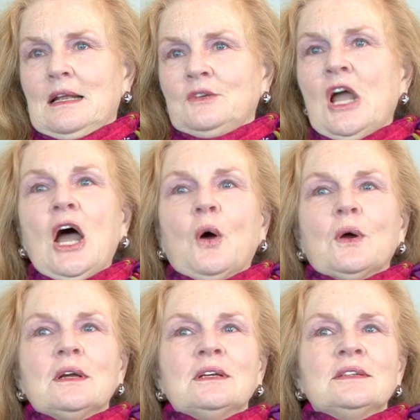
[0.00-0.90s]

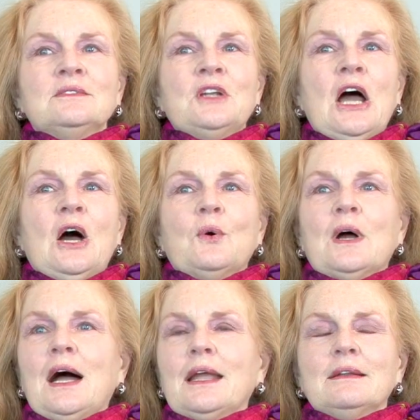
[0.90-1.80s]
No.
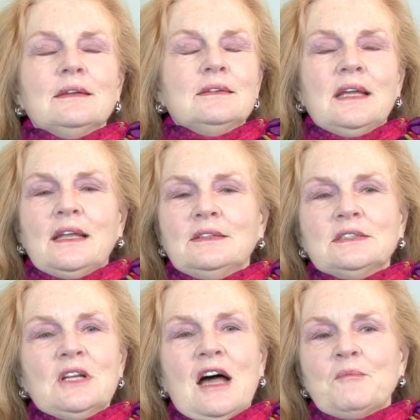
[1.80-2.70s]
I
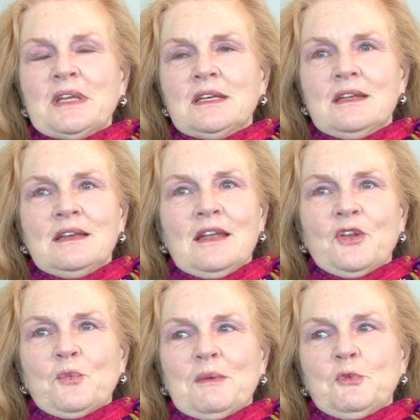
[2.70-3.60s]
did not meet any
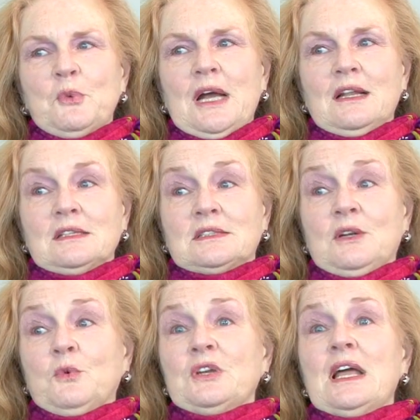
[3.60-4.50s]
other women pilots.
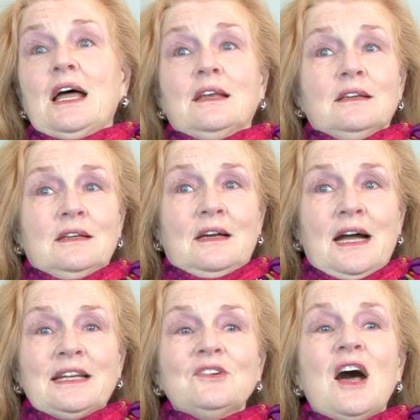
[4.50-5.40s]
There were none.
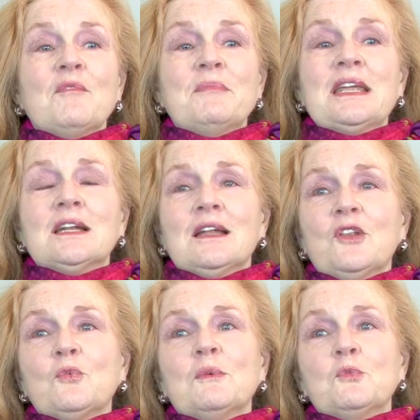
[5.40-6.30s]
I did not meet
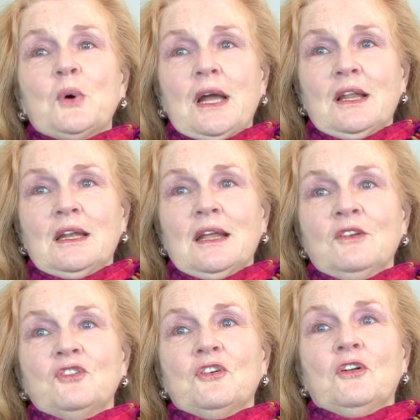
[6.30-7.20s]
another woman pilot
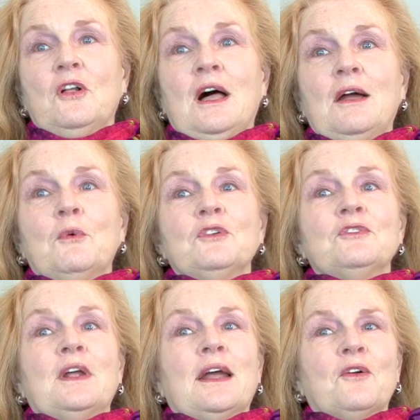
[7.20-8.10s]
until I was
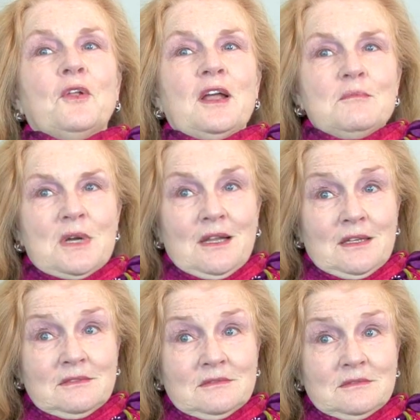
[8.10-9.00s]
an airline
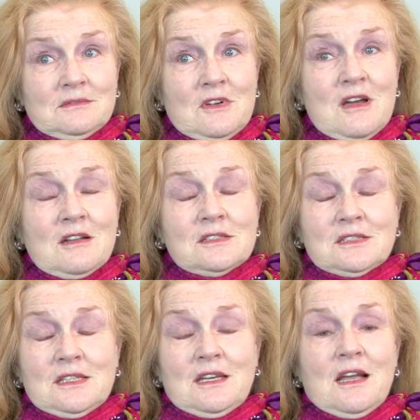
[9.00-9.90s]
pilot.
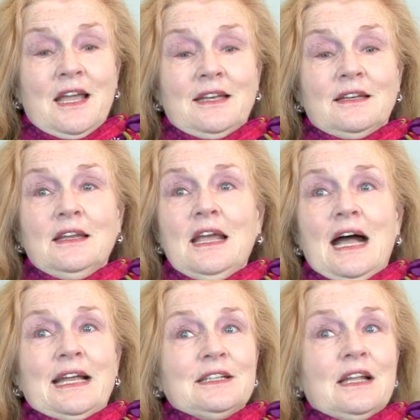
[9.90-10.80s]
Honestly, I
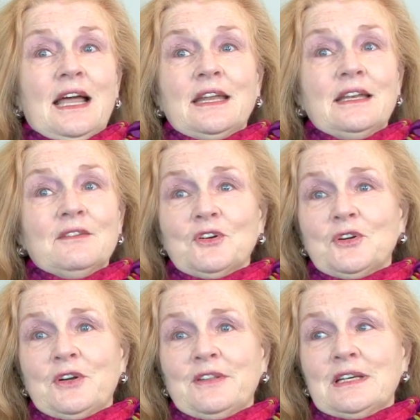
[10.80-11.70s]
had never
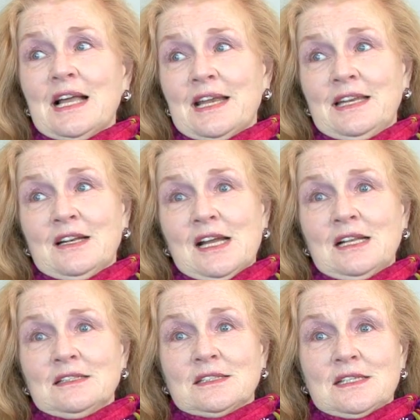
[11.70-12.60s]
heard of the
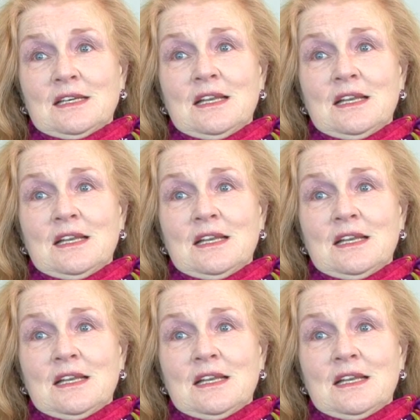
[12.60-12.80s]
99s.